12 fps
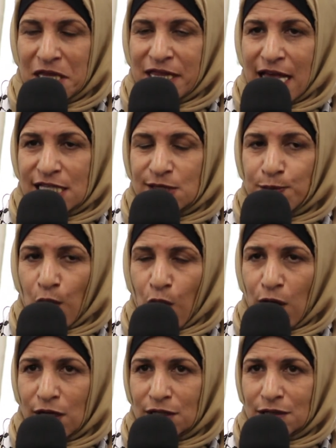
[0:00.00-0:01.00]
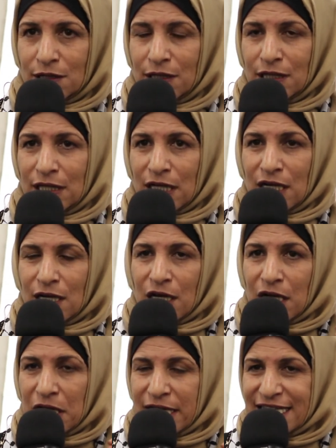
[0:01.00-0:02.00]
They spoiled
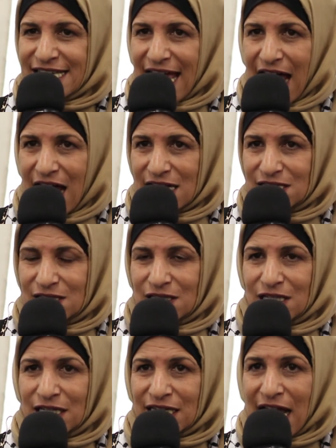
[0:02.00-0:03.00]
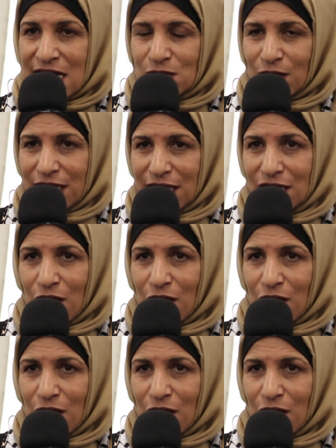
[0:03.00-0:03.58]
gasoline